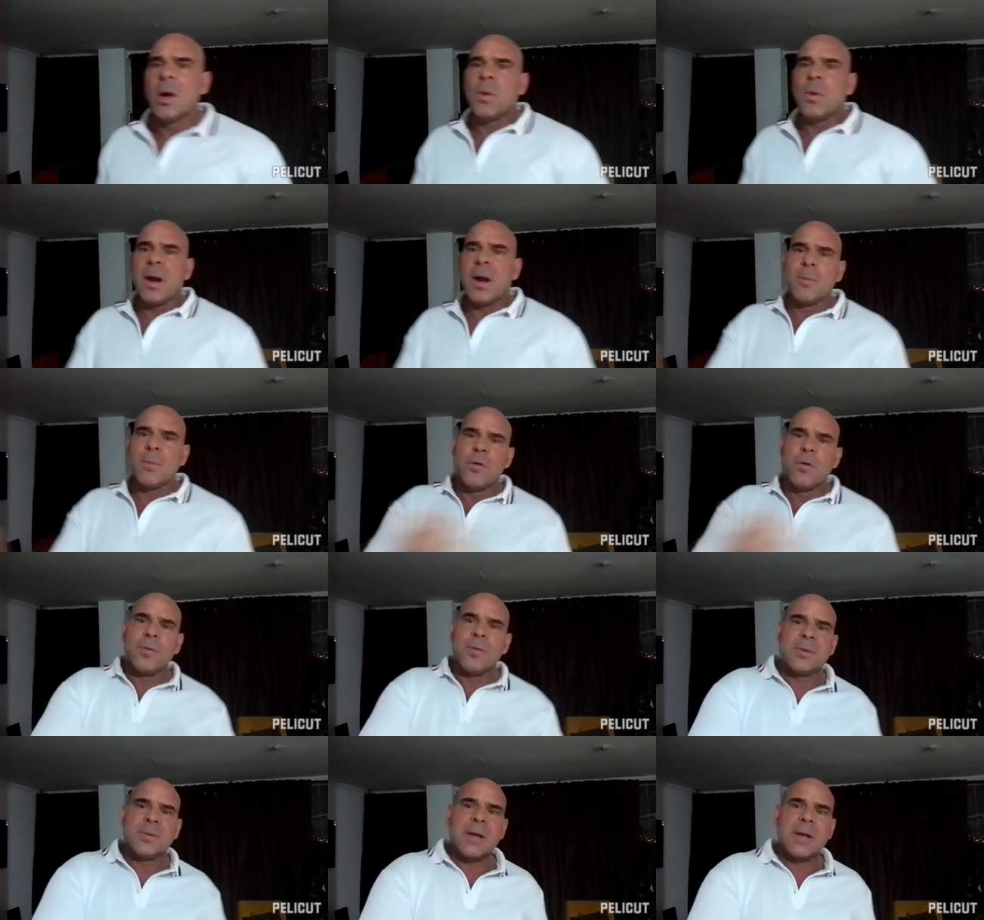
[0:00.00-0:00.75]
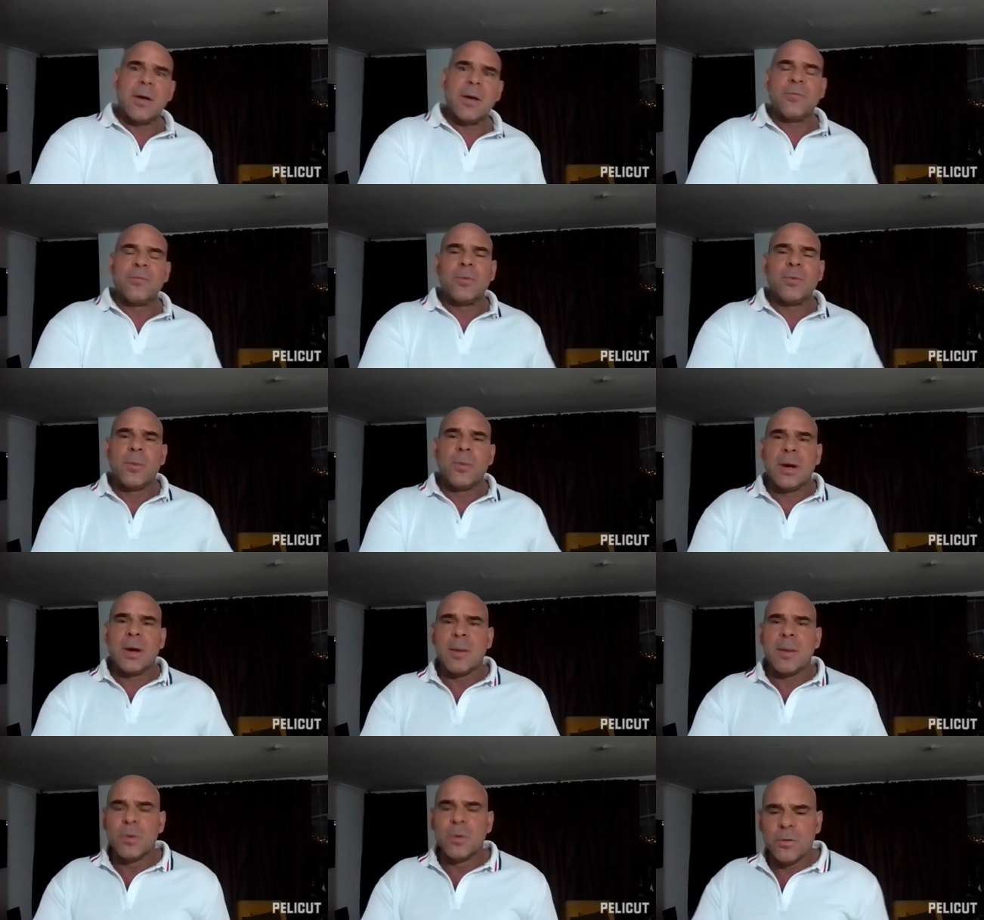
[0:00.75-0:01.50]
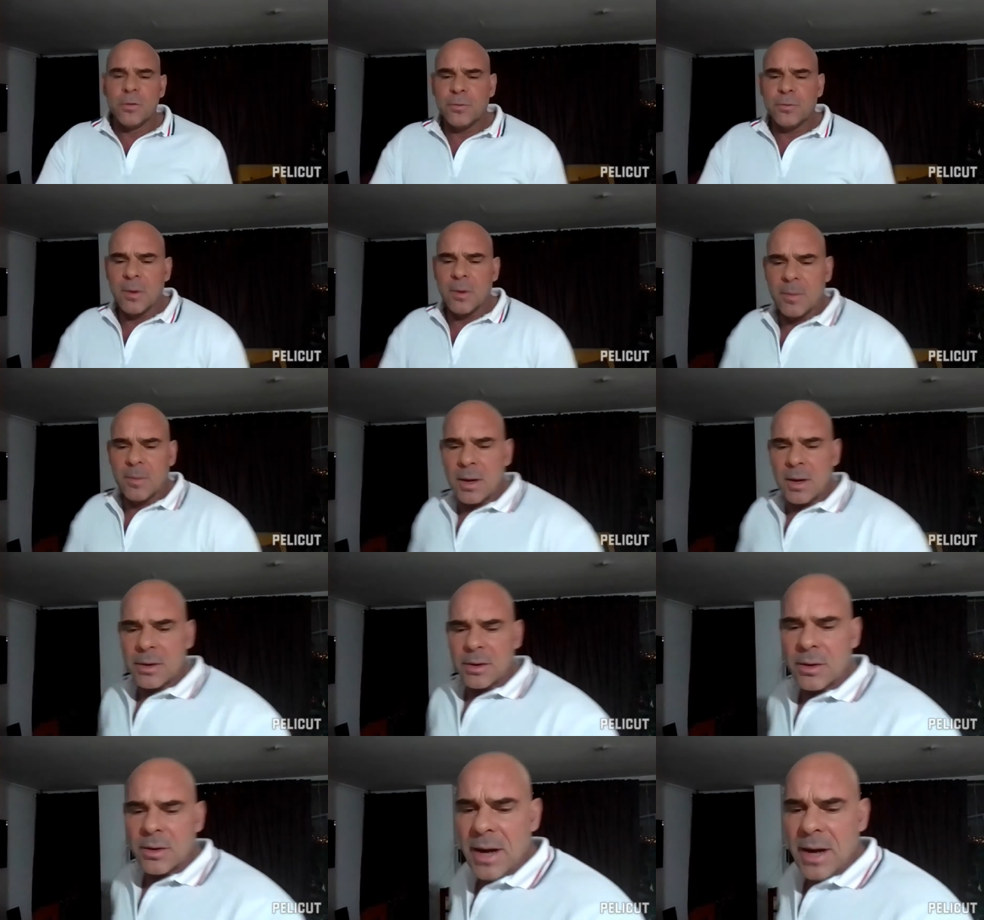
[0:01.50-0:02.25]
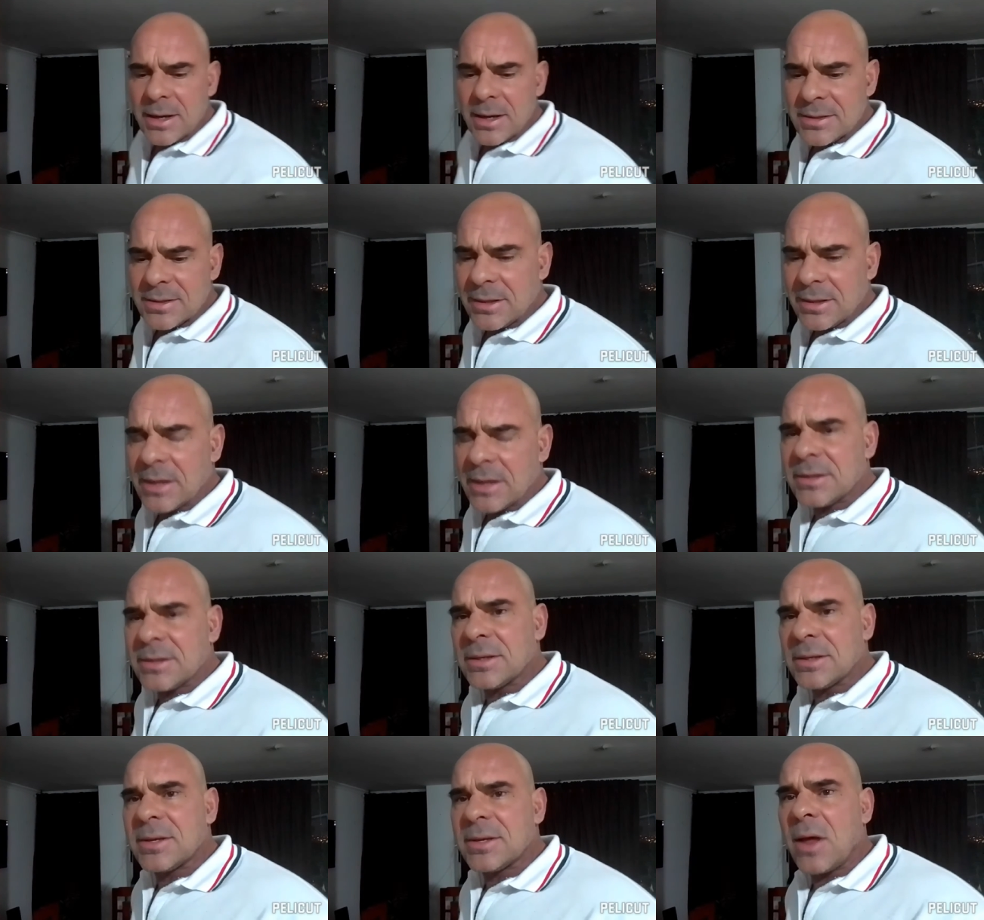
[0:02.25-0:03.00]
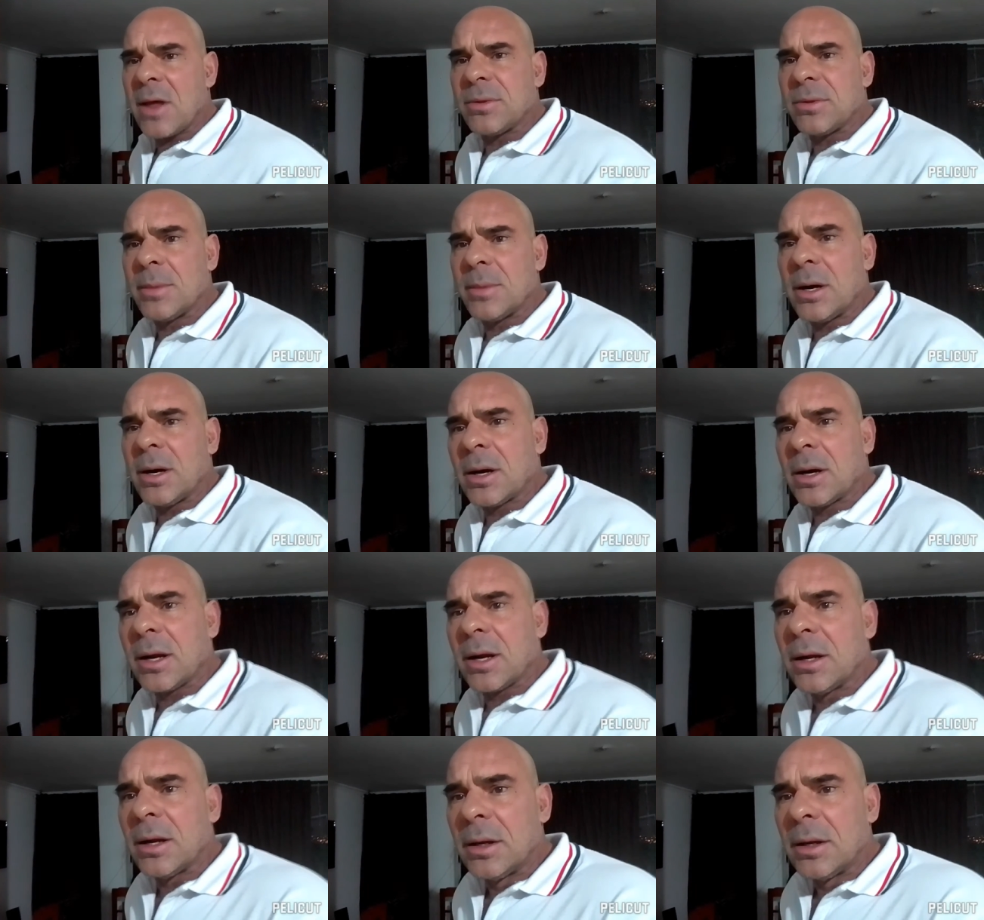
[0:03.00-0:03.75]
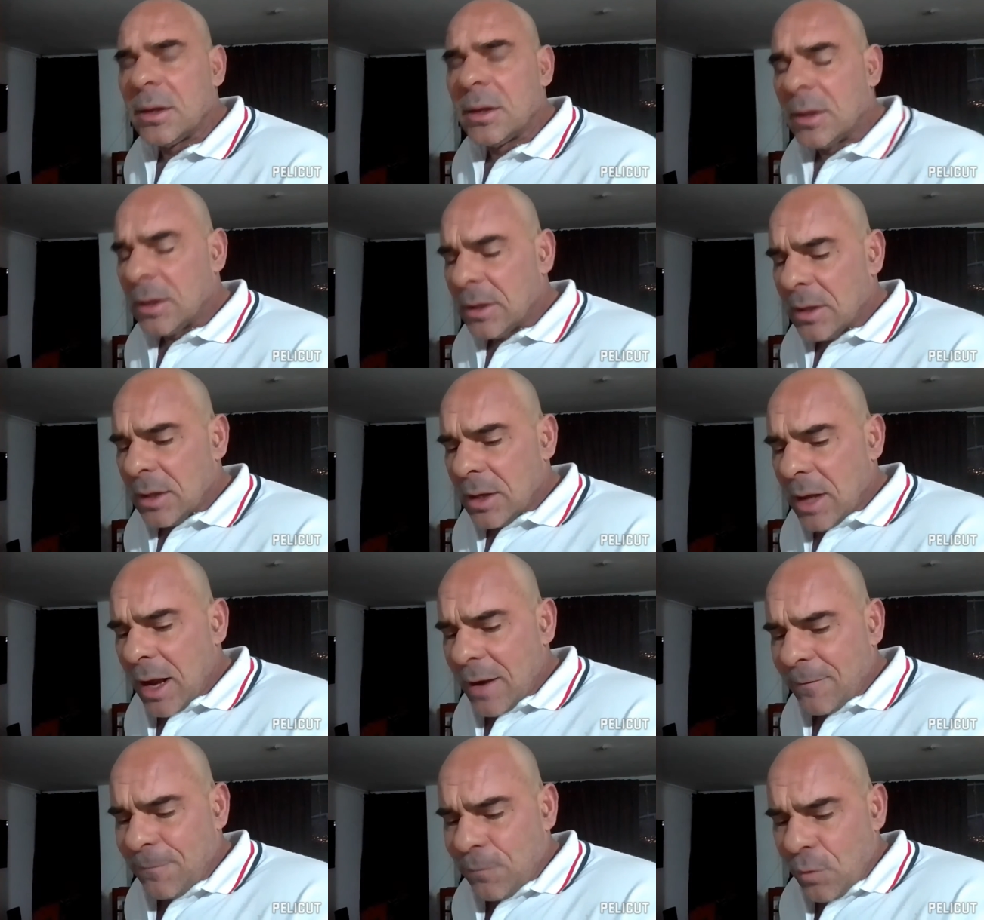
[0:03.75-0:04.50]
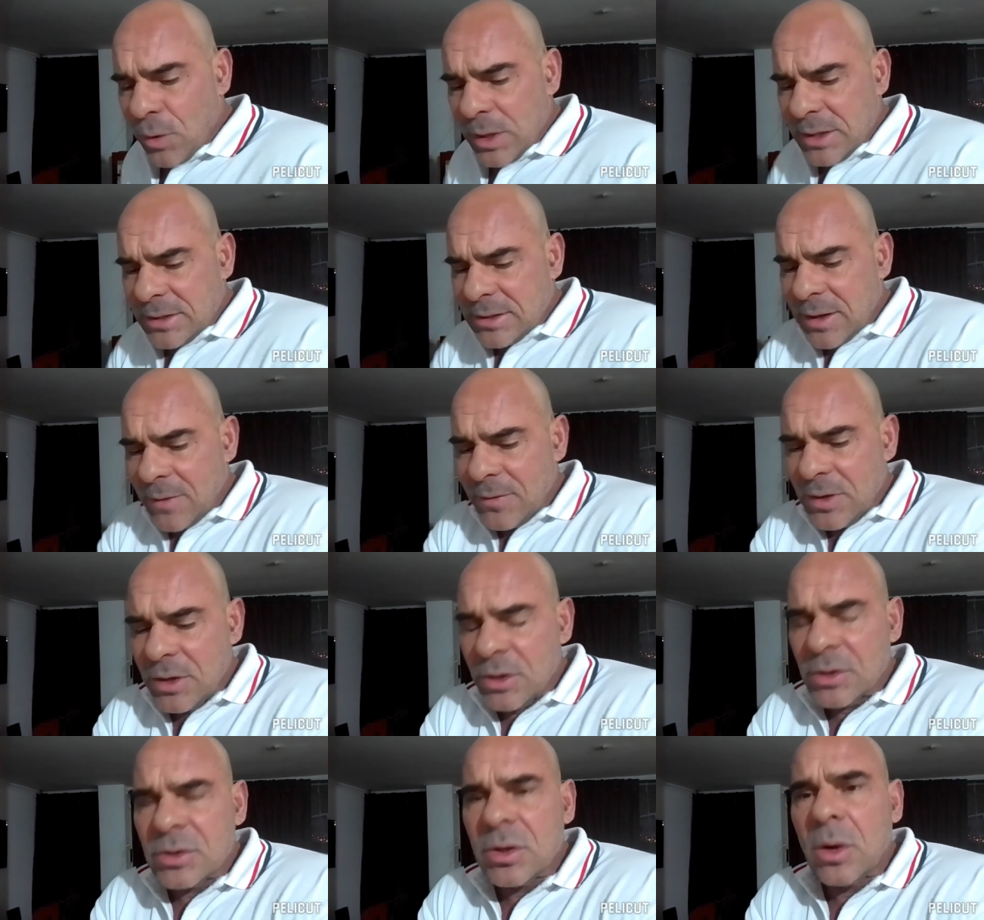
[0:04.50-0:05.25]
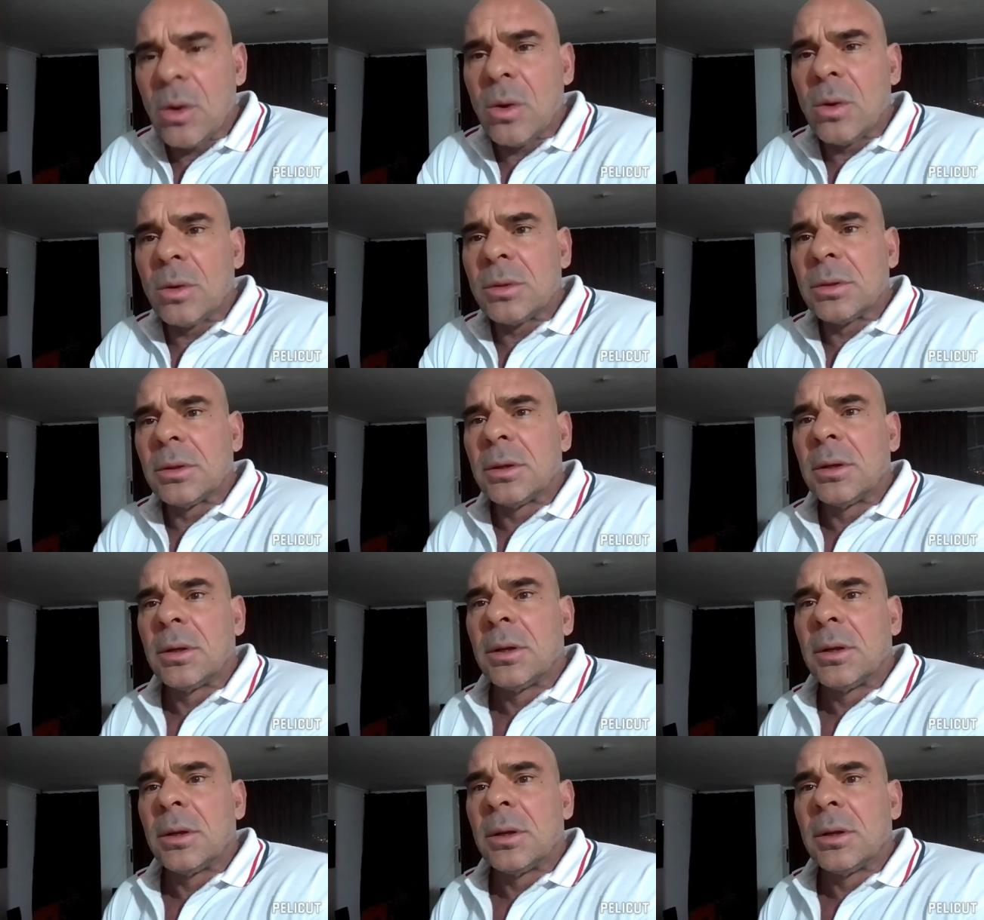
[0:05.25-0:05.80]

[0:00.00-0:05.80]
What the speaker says: When I moved from United States to South America at 47 years old,